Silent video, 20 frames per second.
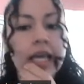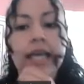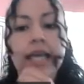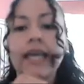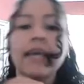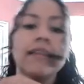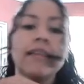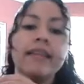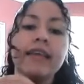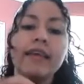
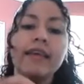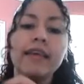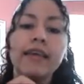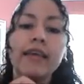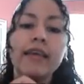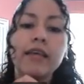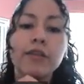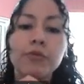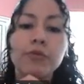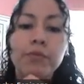and
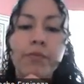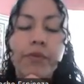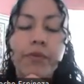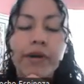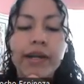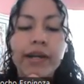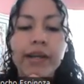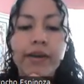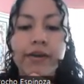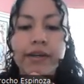it
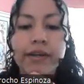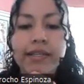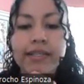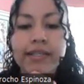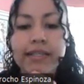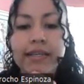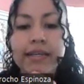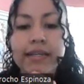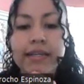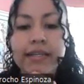
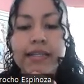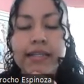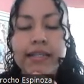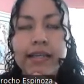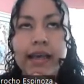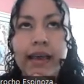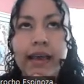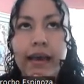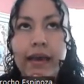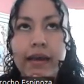prioritizes
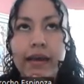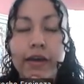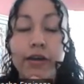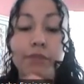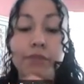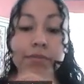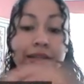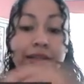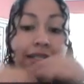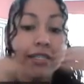
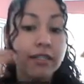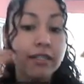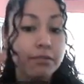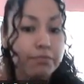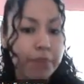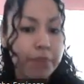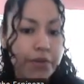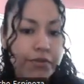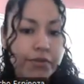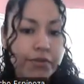grammatical
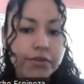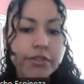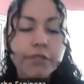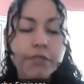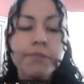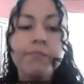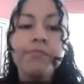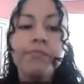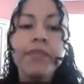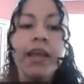patterns.